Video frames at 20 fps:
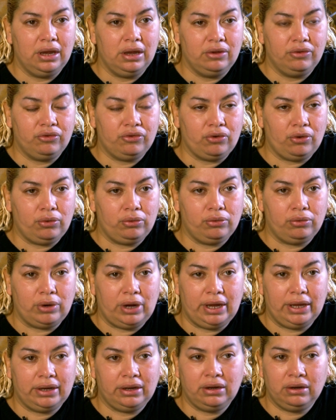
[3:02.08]
So
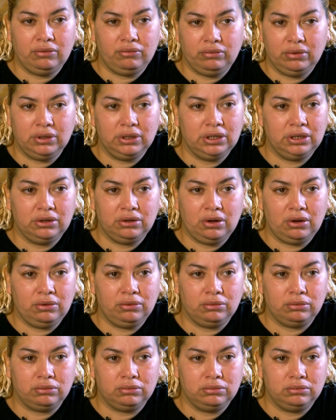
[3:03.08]
I didn't really
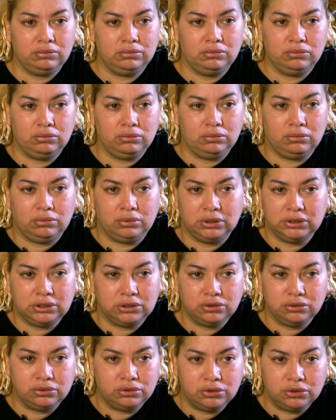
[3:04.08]
know what
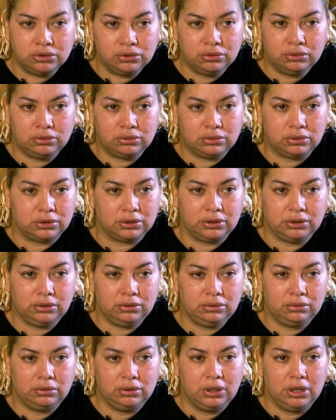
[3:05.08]
to
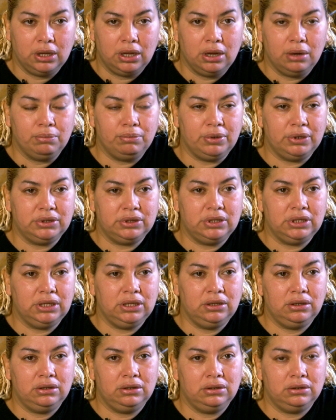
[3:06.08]
do, but
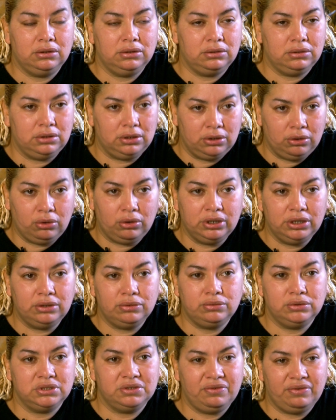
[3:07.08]
the lawyer
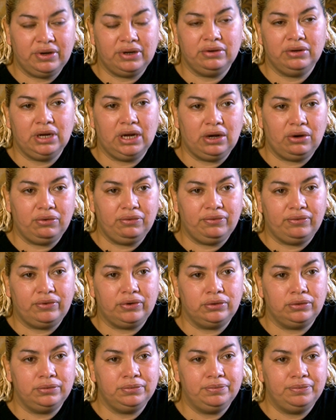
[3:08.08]
was very
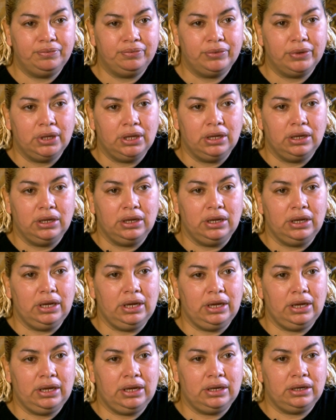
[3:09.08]
helpful,
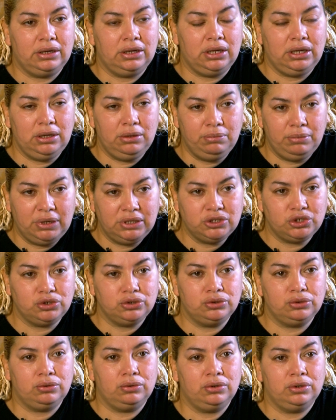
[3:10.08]
and he made
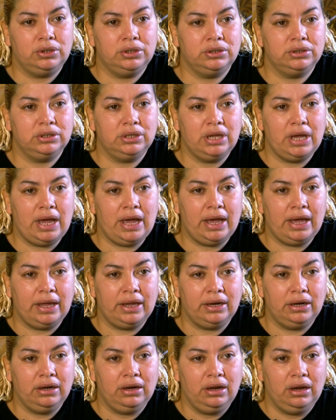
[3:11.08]
sure
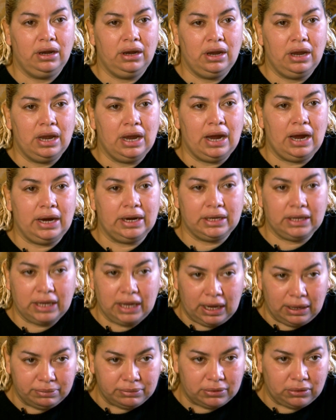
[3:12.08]
that I
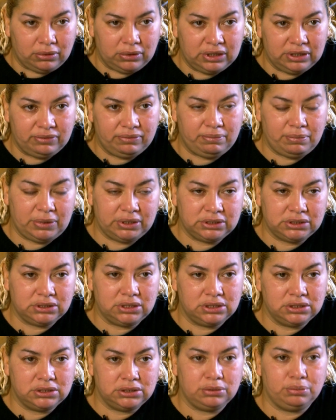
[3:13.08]
kept all of my
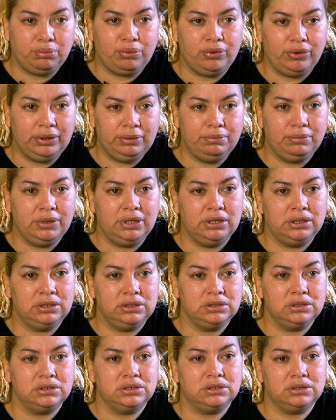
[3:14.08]
son's
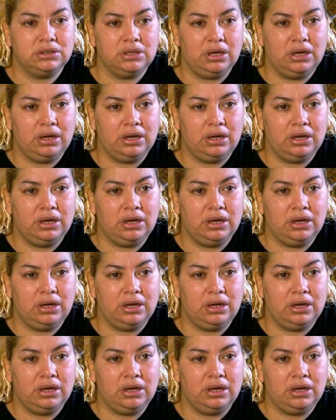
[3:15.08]
appointments.